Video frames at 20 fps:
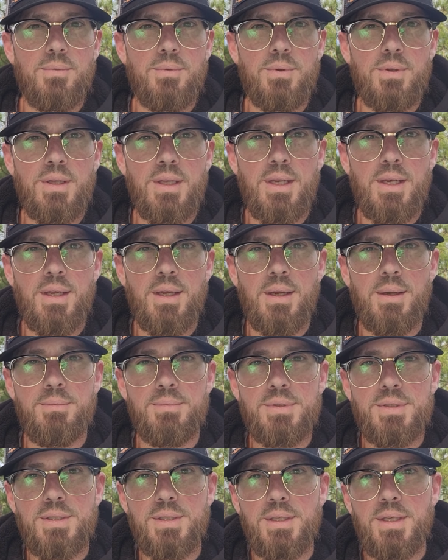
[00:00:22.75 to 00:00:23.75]
leading up
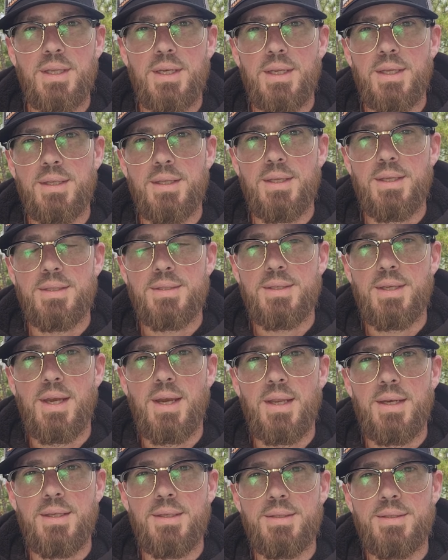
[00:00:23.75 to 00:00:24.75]
to getting the
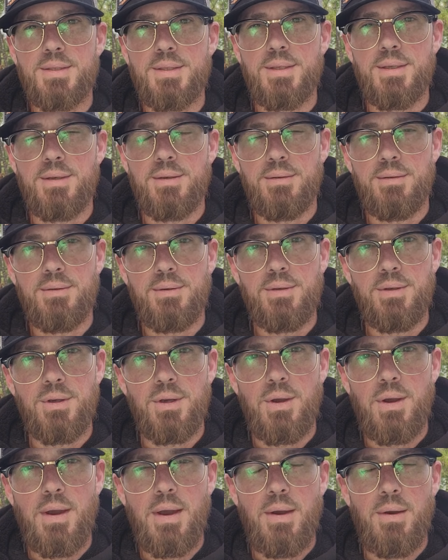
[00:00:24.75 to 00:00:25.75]
ascites and, you
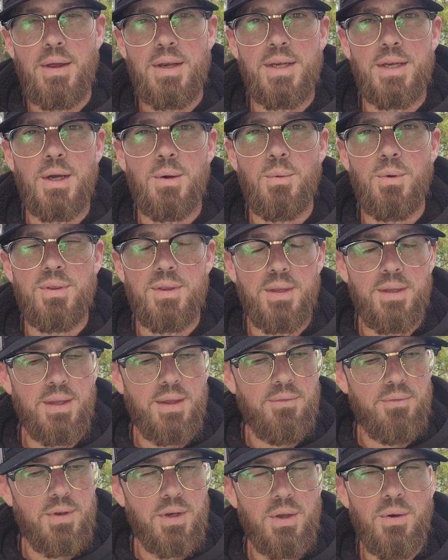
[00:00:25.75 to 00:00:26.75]
know, how I dealt with it. And
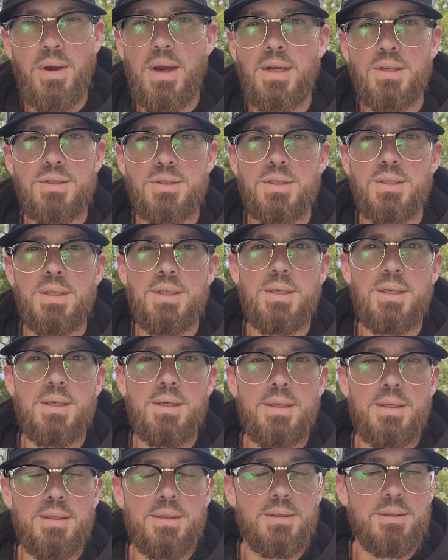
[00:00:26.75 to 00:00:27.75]
that video actually
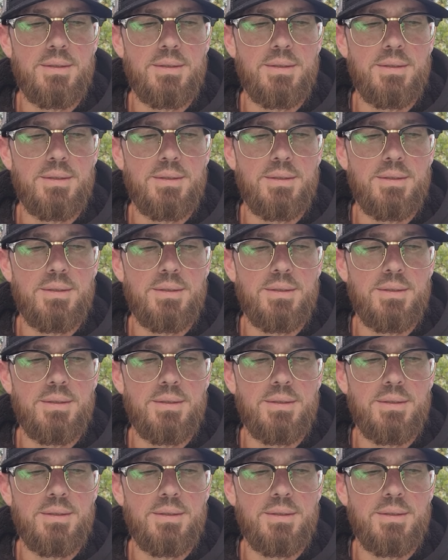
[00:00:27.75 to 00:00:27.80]
uh,